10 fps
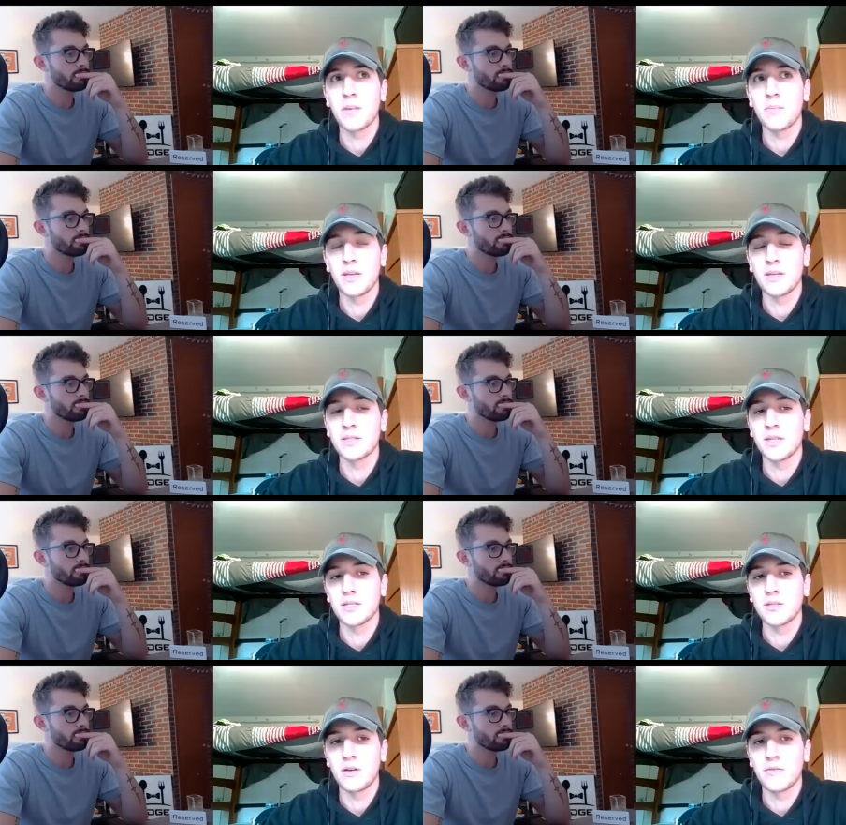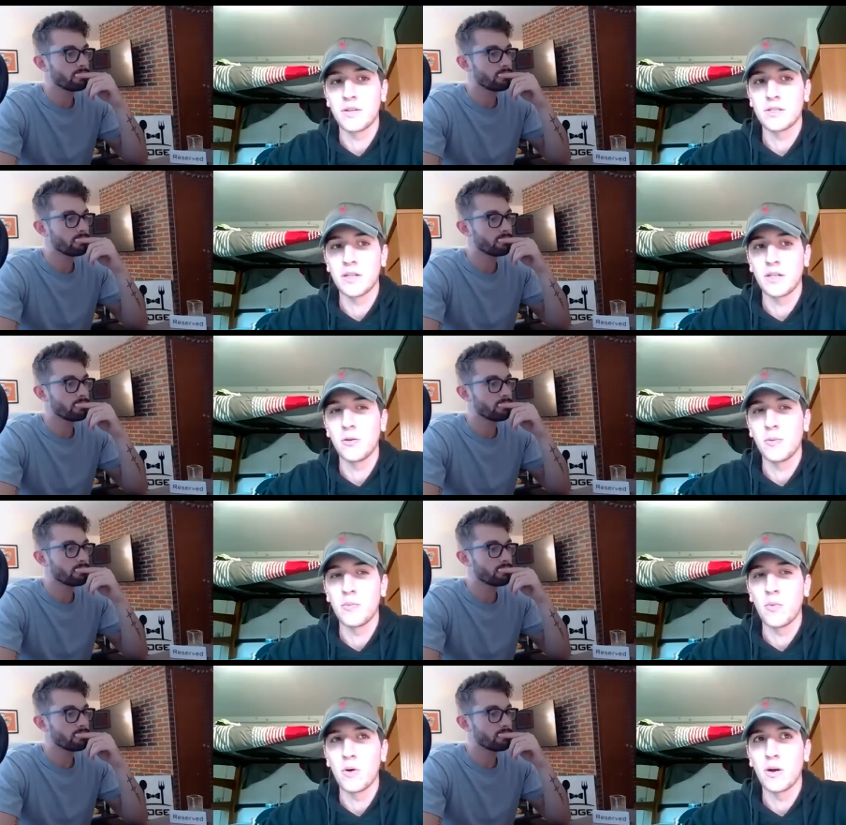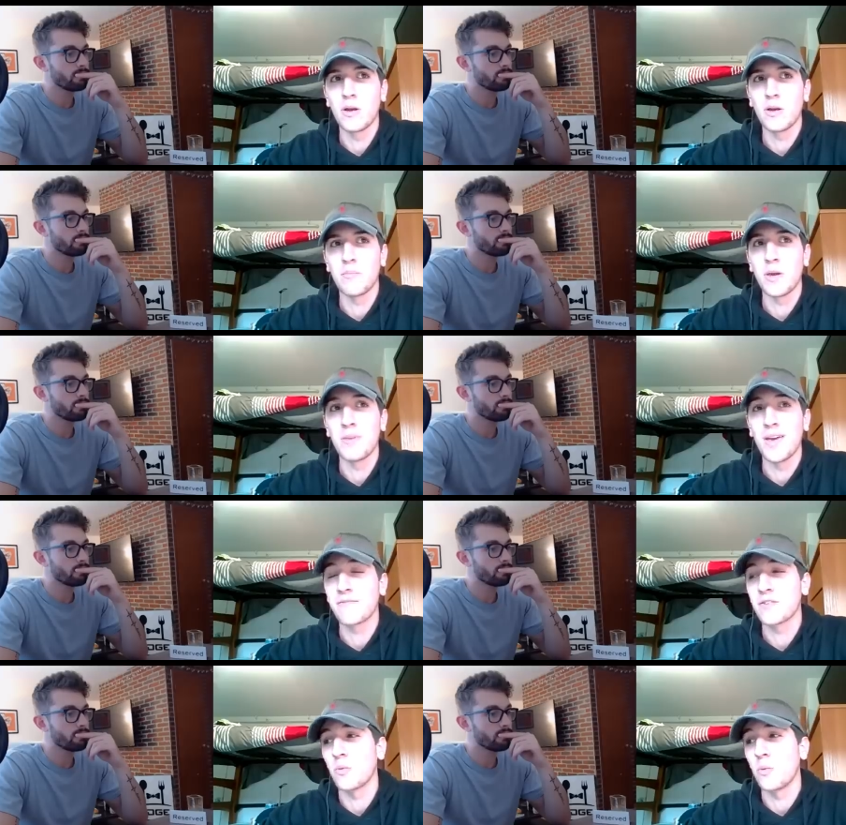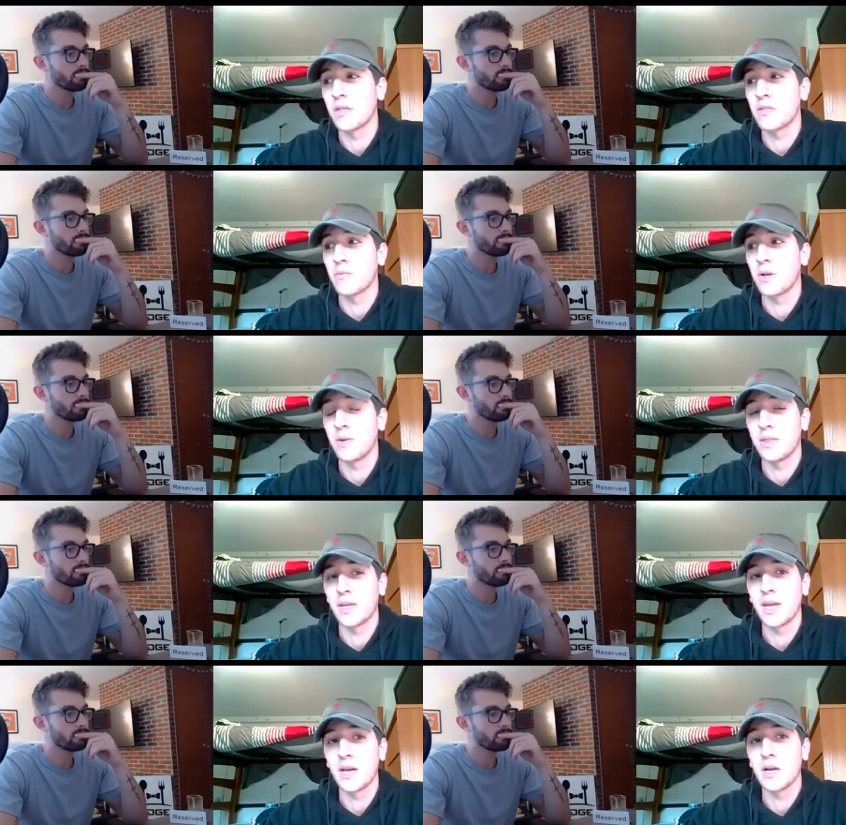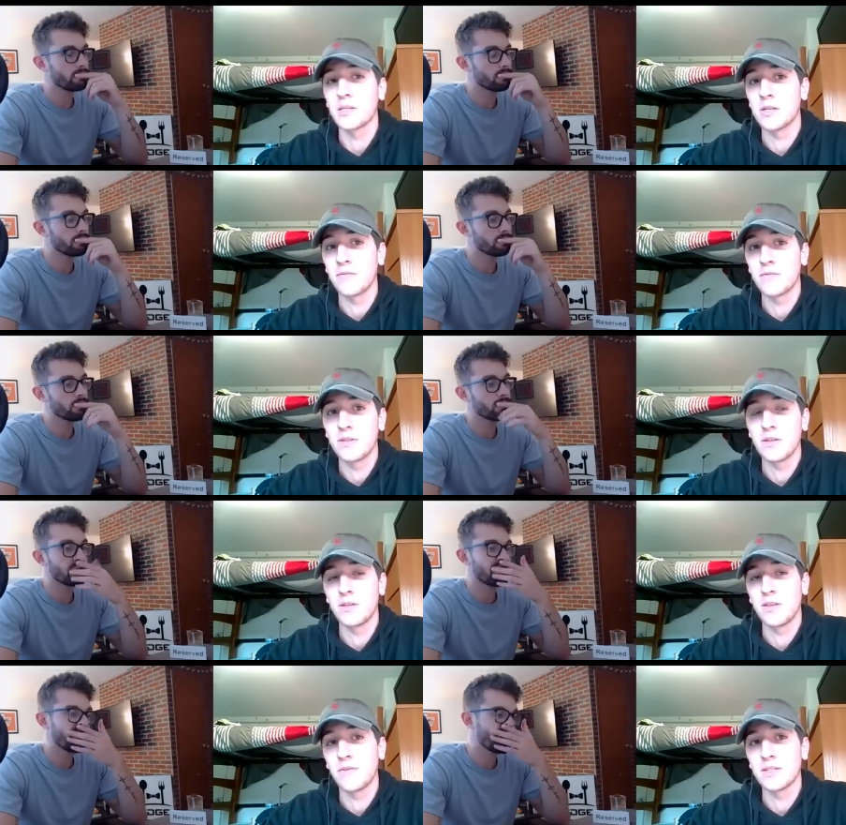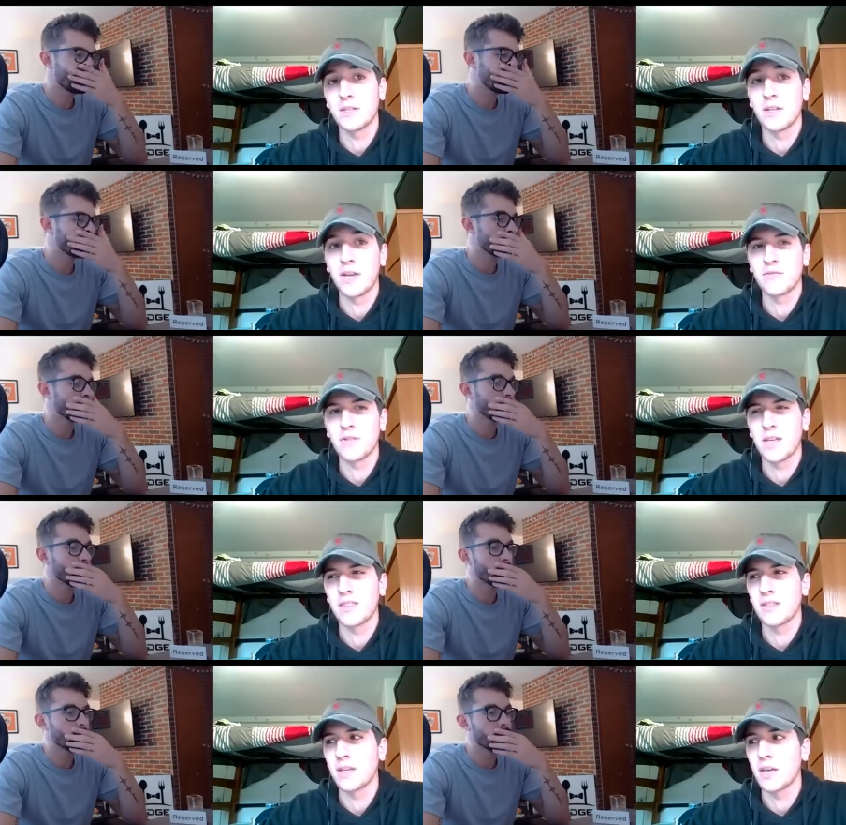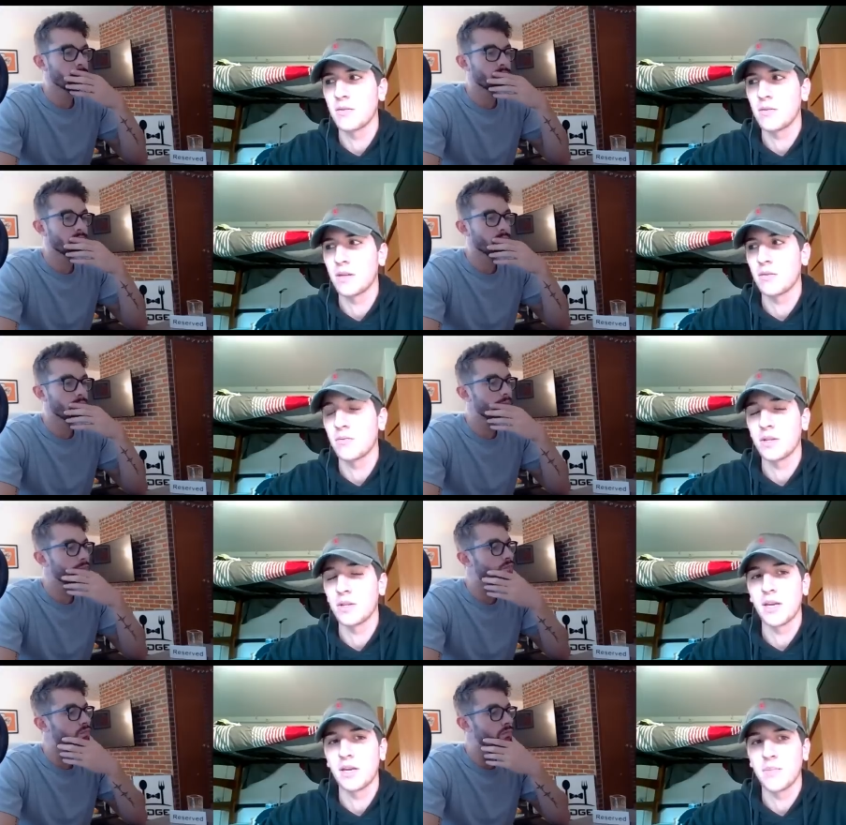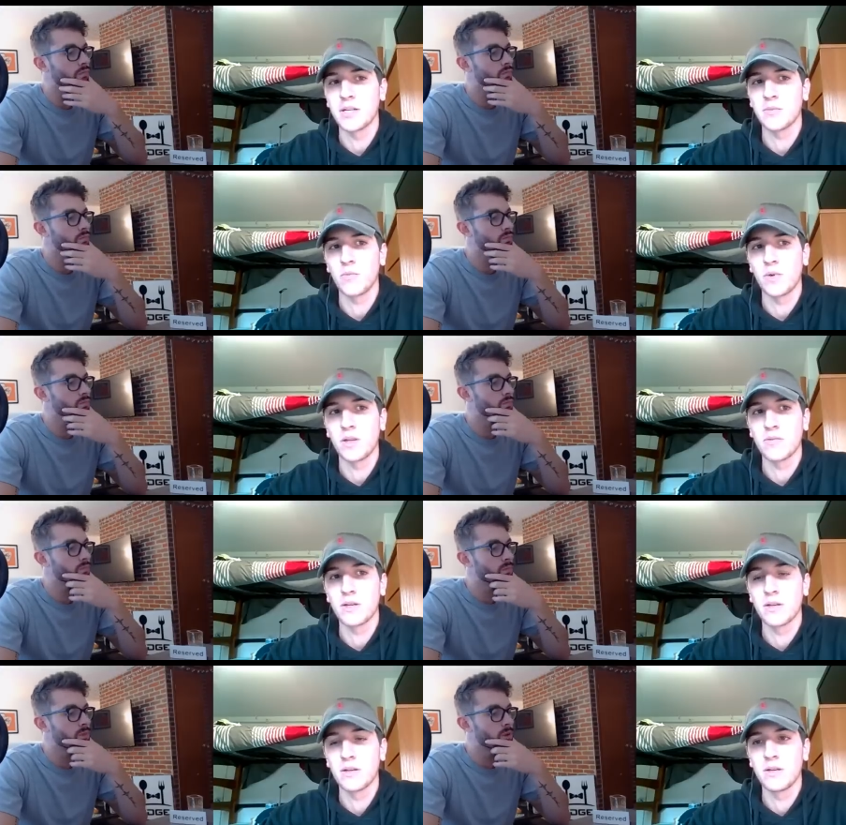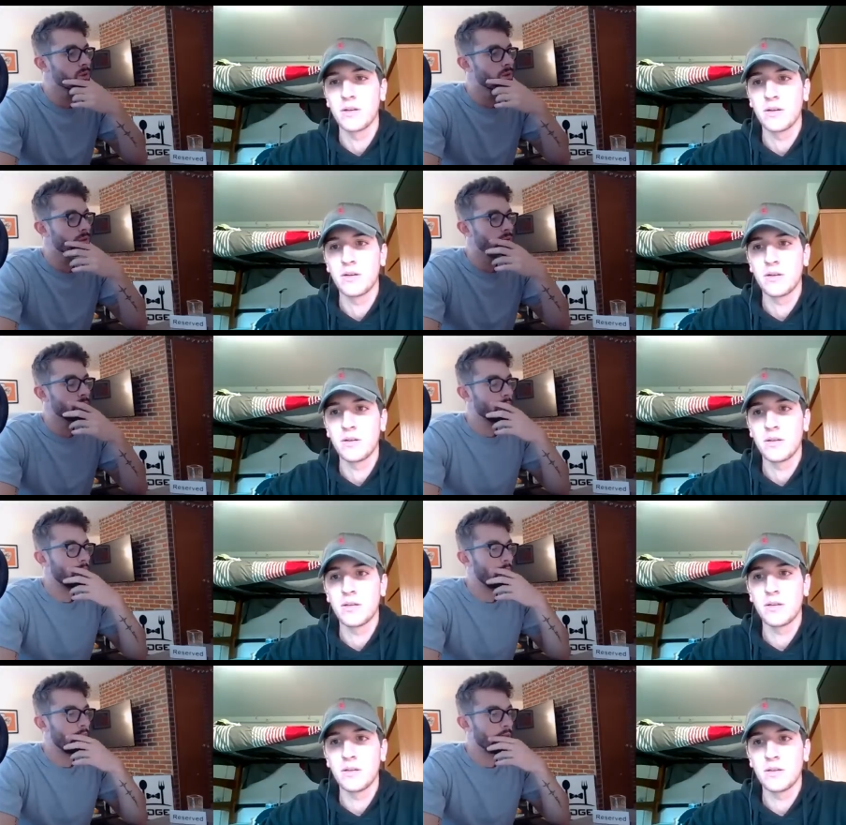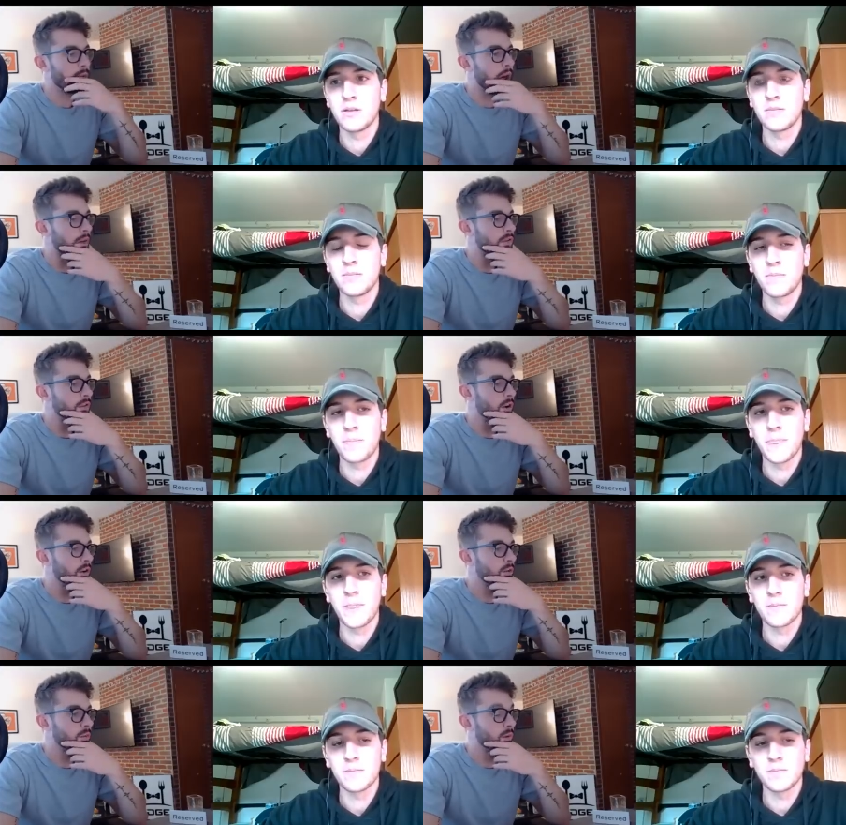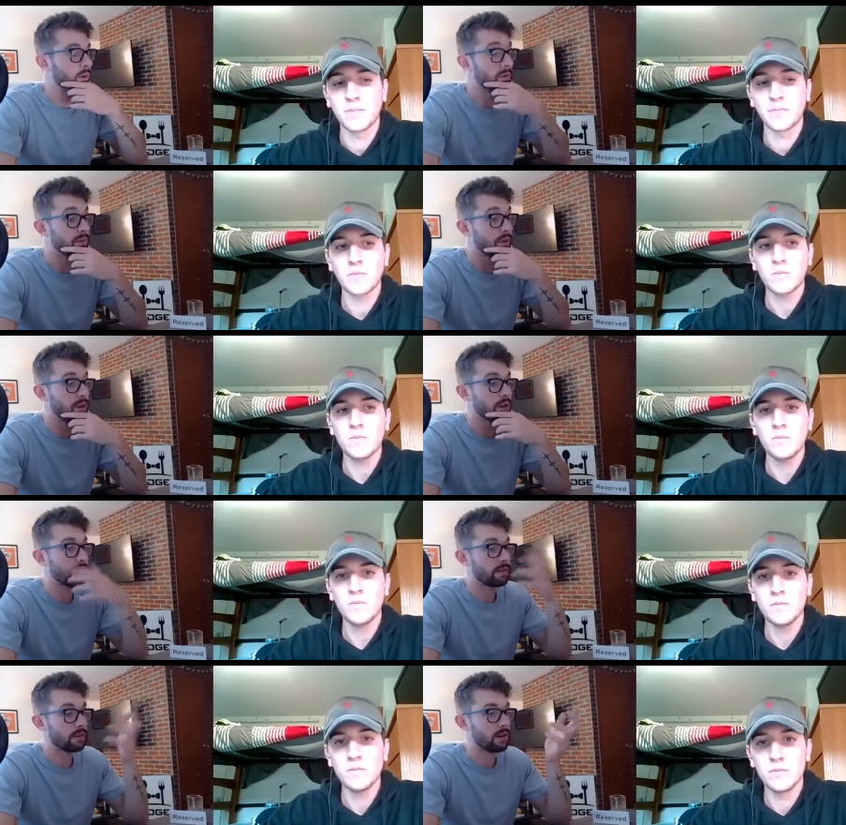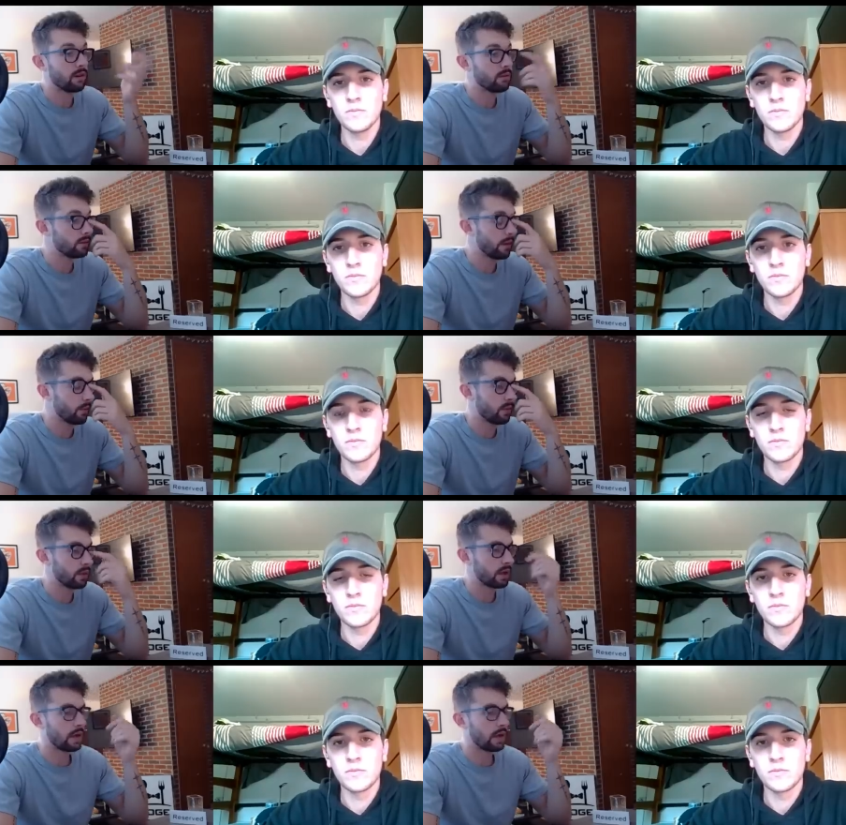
Speaker 1: opinions on this offense a little bit more maybe after week three when they get a tough defense, and then after that I think they
Speaker 2: get like a really cake matchup in week three. Um, yeah. So, well, what's funny is you know everyone kind of